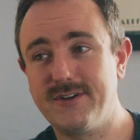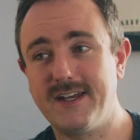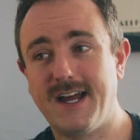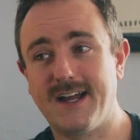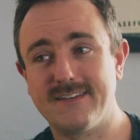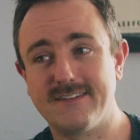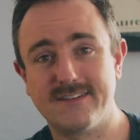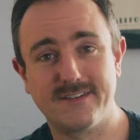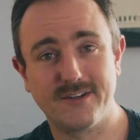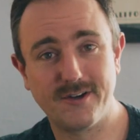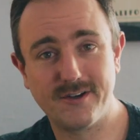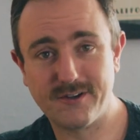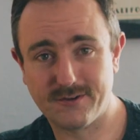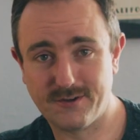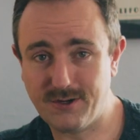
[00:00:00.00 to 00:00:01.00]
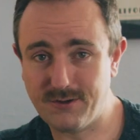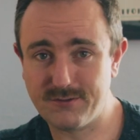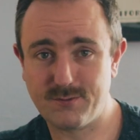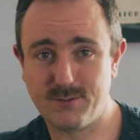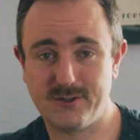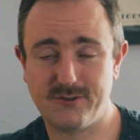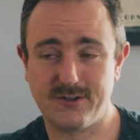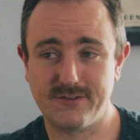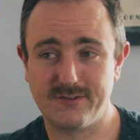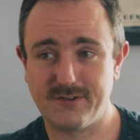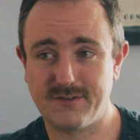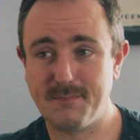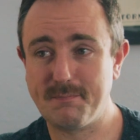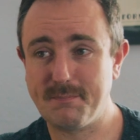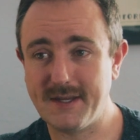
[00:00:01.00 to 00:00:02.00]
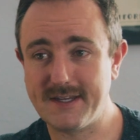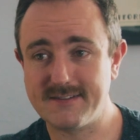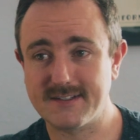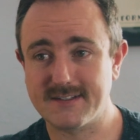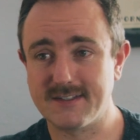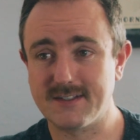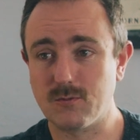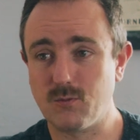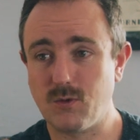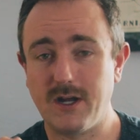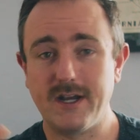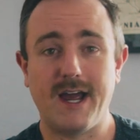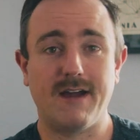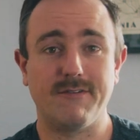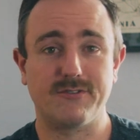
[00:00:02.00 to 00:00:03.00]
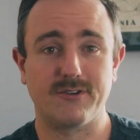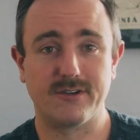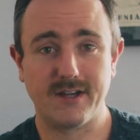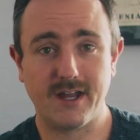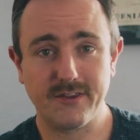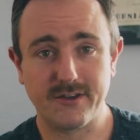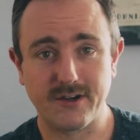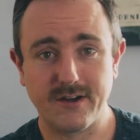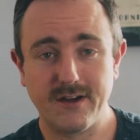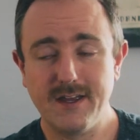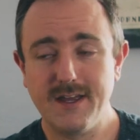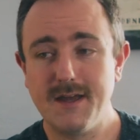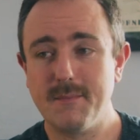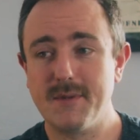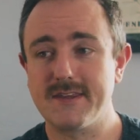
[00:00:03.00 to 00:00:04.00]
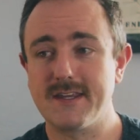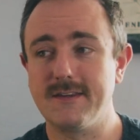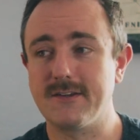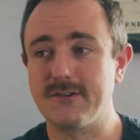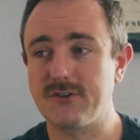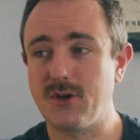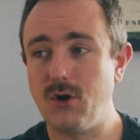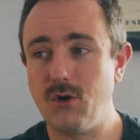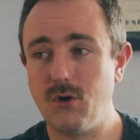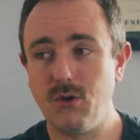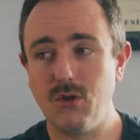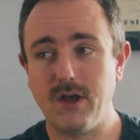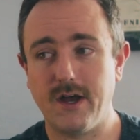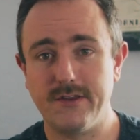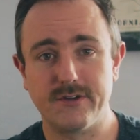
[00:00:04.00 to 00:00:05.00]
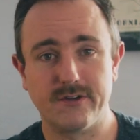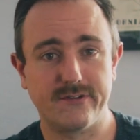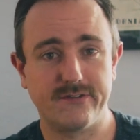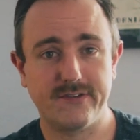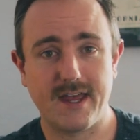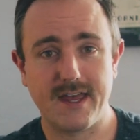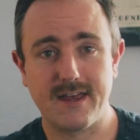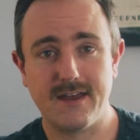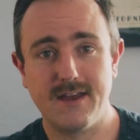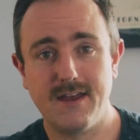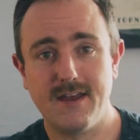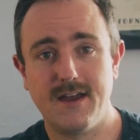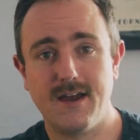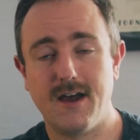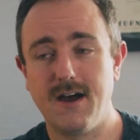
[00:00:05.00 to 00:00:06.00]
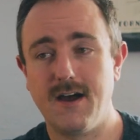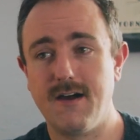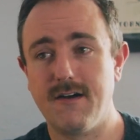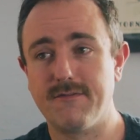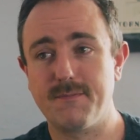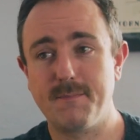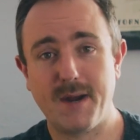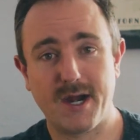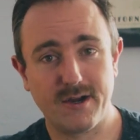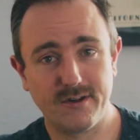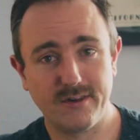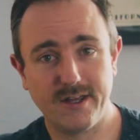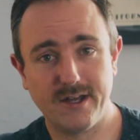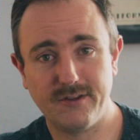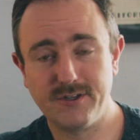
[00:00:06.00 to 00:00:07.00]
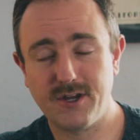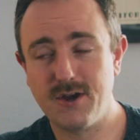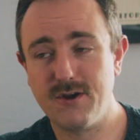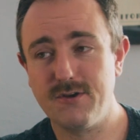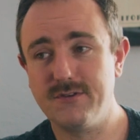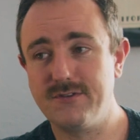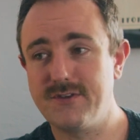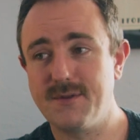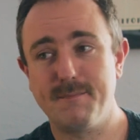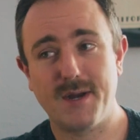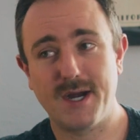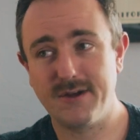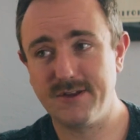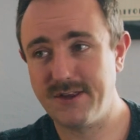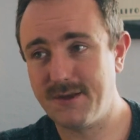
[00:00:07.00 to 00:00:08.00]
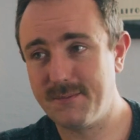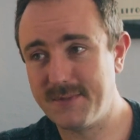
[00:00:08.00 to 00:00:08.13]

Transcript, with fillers: can add serial nodes, which are just basically one after another, but then there's a whole other set of parallel nodes, parallel